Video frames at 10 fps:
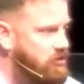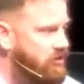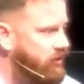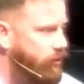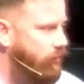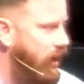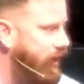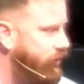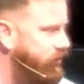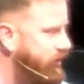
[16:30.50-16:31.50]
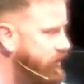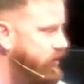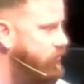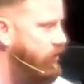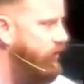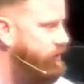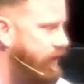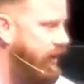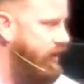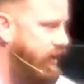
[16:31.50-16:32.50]
that there were idols and didn't really
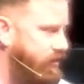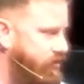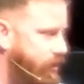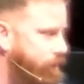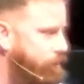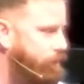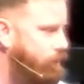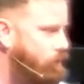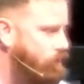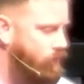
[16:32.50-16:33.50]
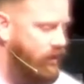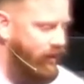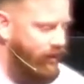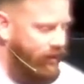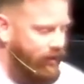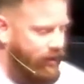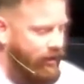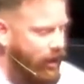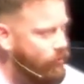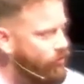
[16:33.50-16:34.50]
fight against it.
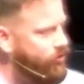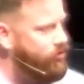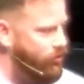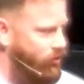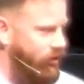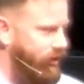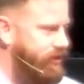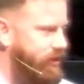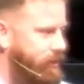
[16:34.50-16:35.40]
Now I want to show you a list of the